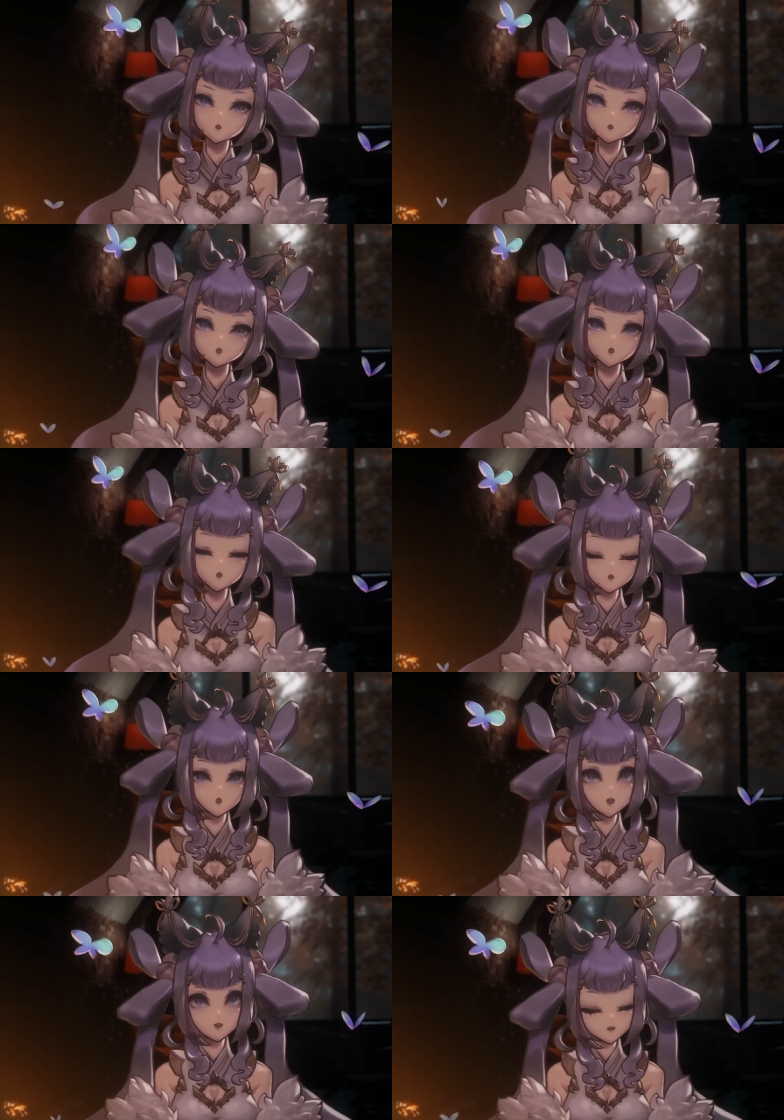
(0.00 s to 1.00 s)
A good
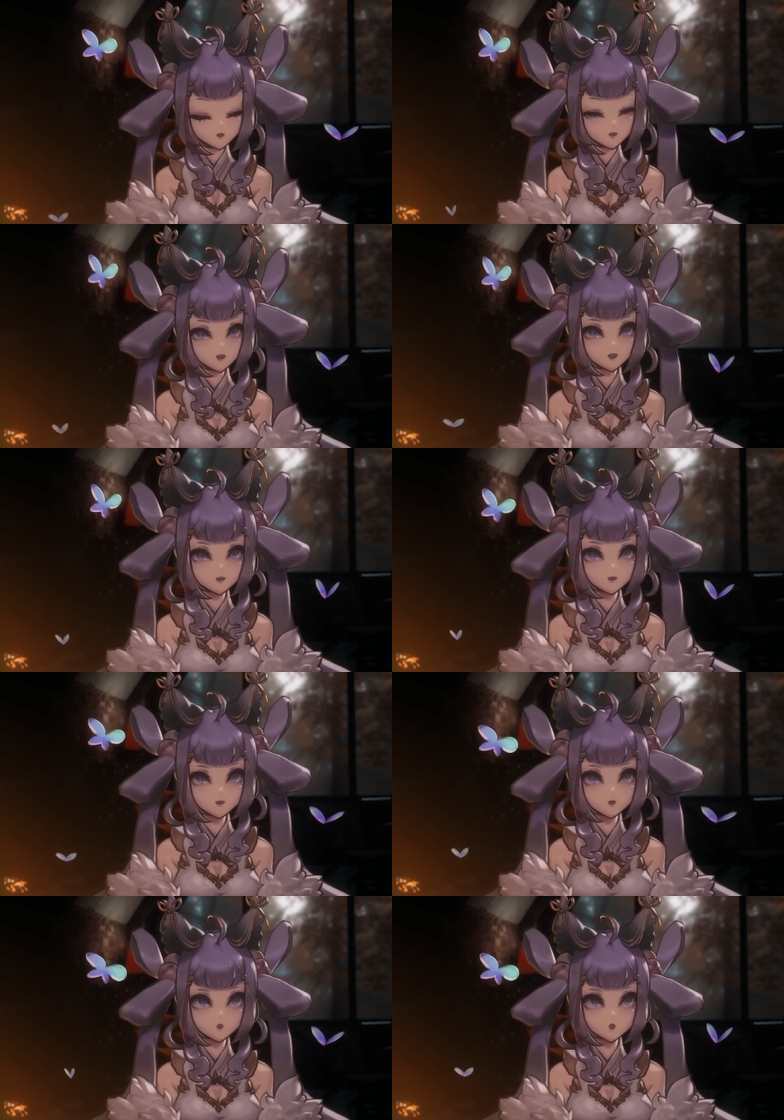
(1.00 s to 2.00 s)
exercise
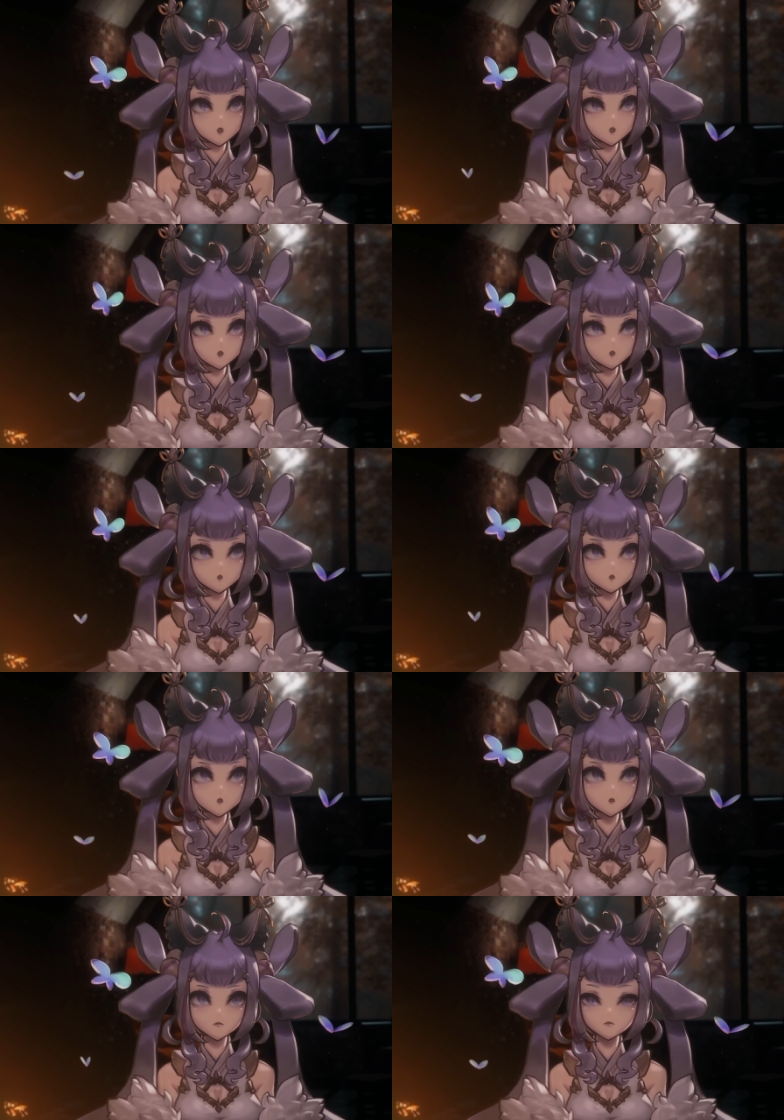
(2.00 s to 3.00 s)
is
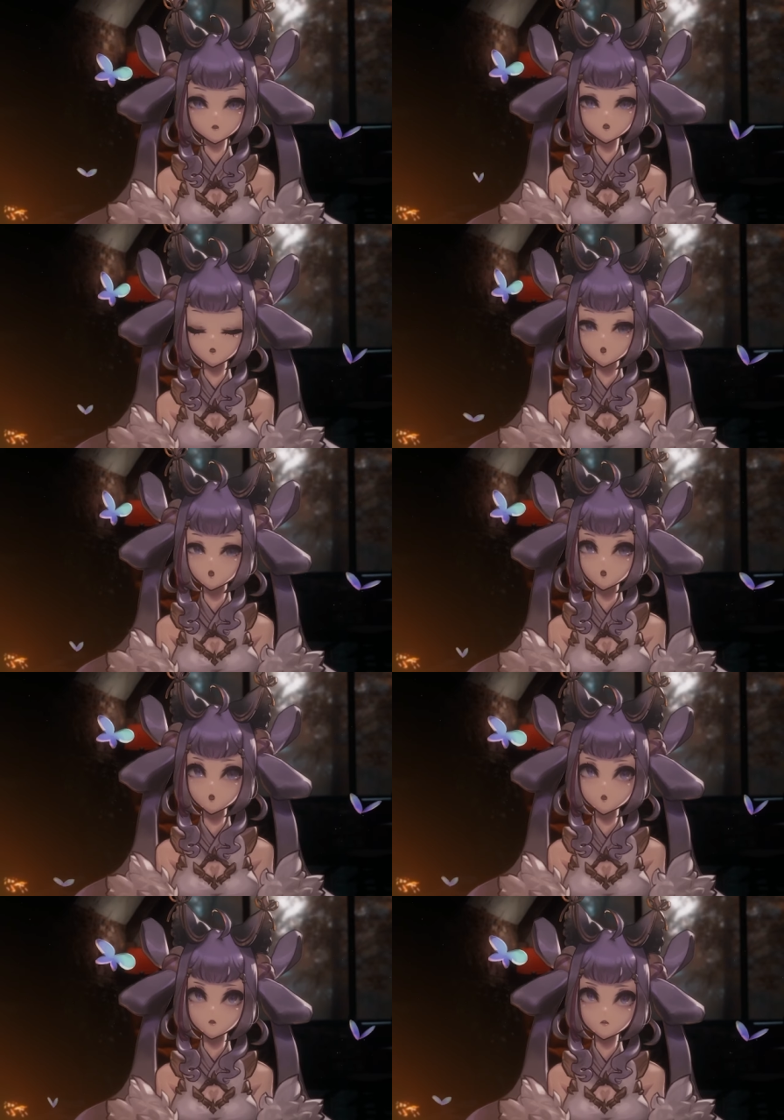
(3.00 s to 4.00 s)
drawing
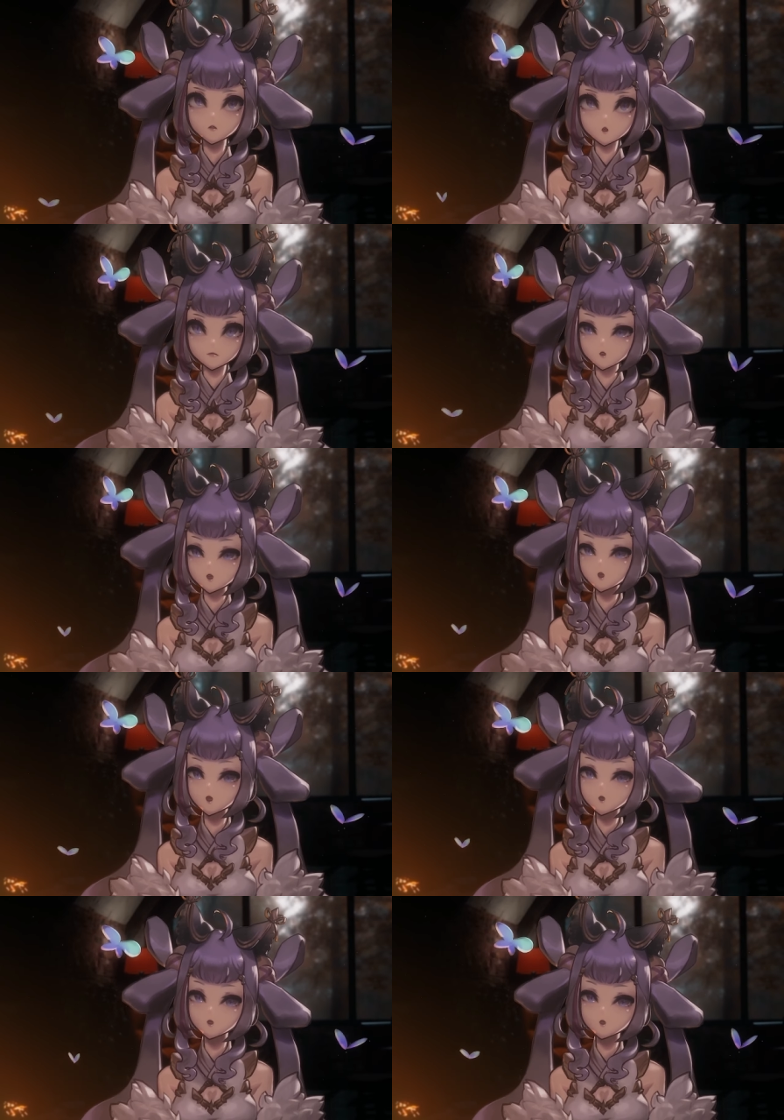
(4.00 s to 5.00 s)
your
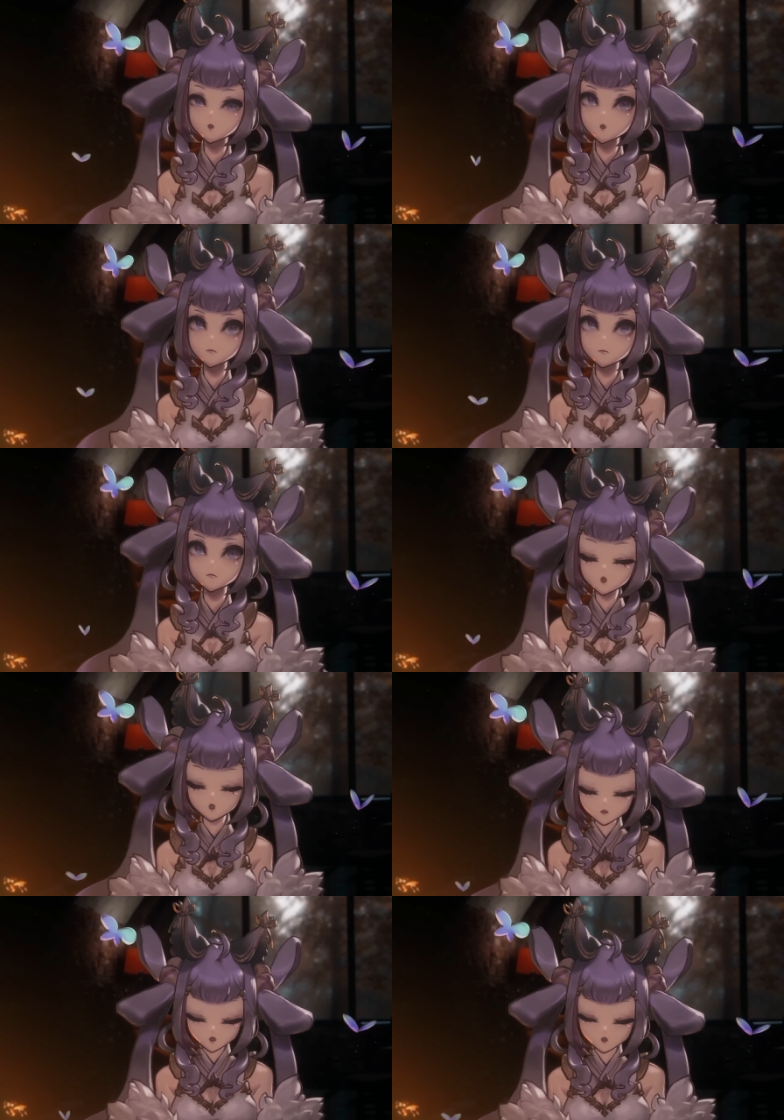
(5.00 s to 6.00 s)
loneliness.
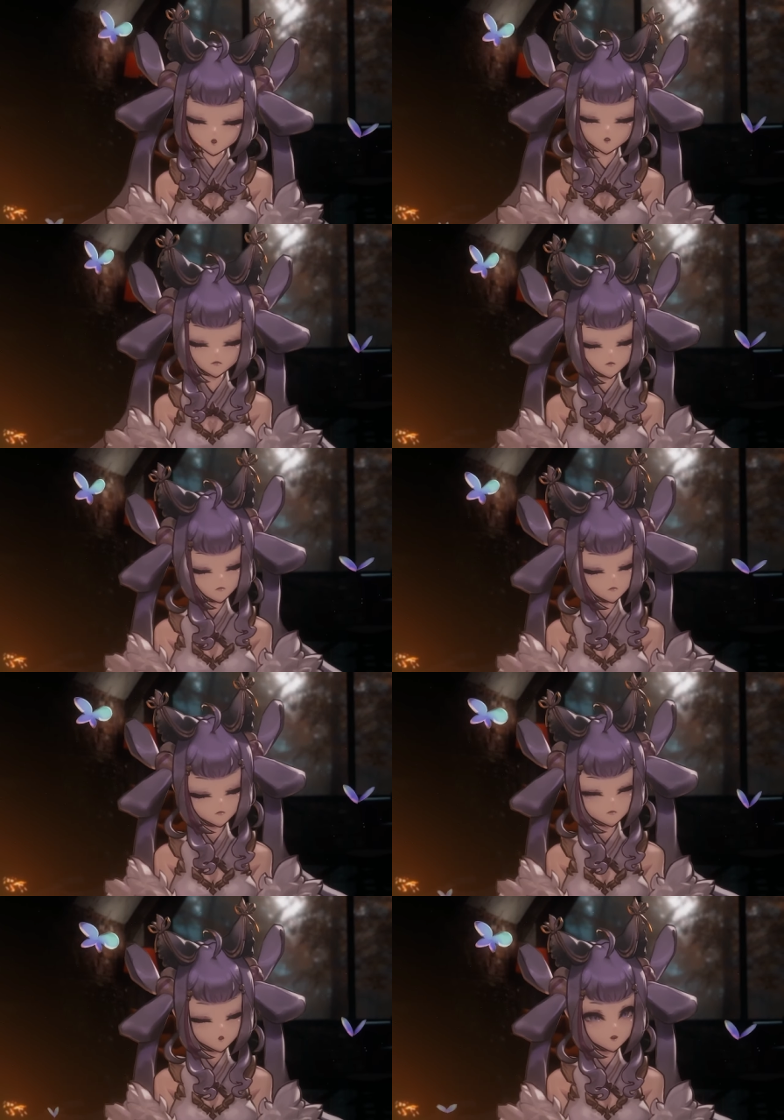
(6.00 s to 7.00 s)
Even if you aren't
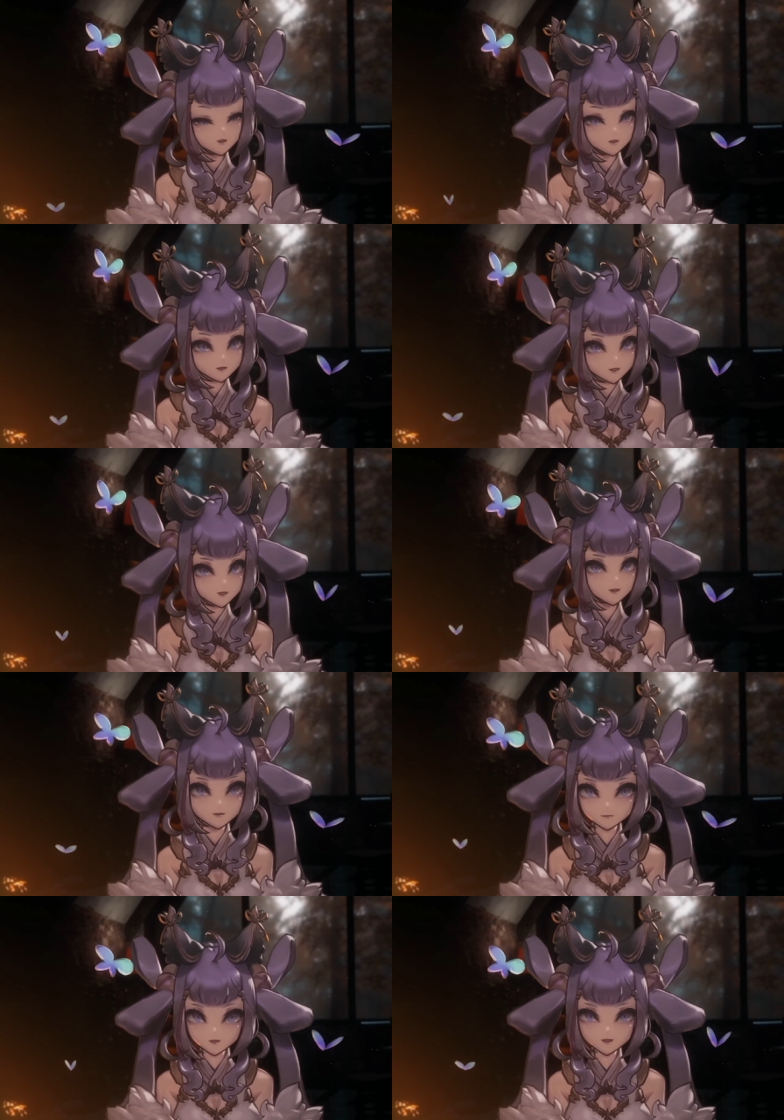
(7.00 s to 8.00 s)
an artistic
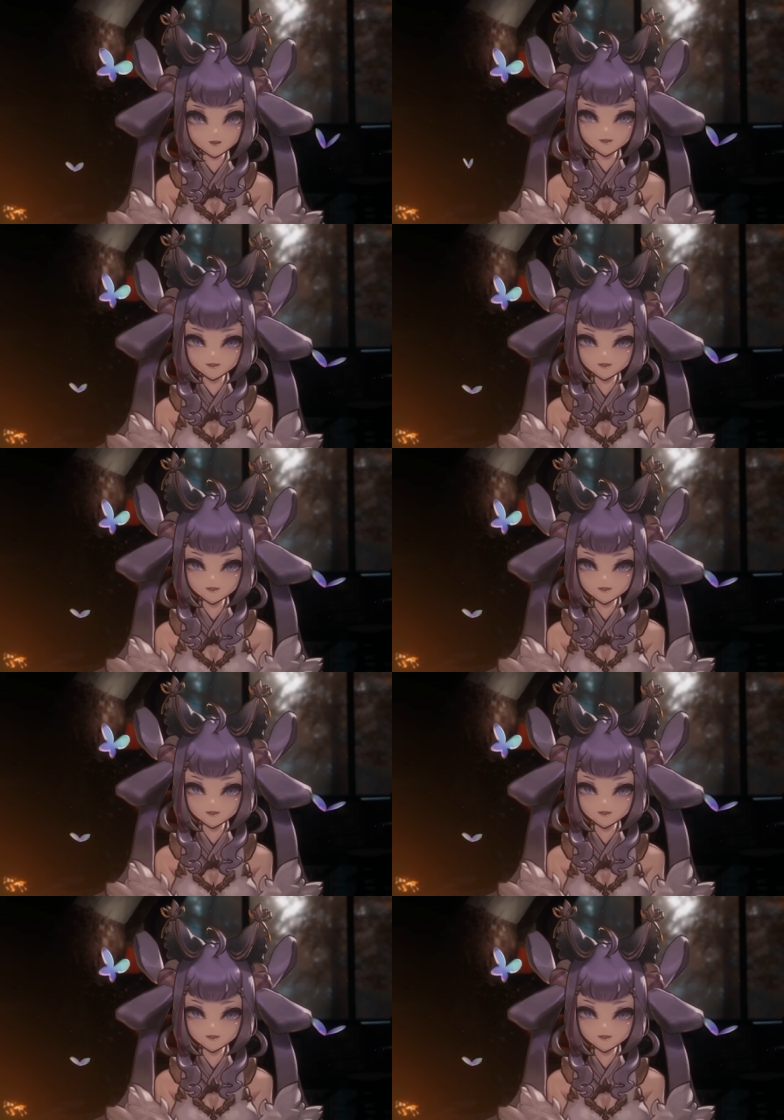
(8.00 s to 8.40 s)
person,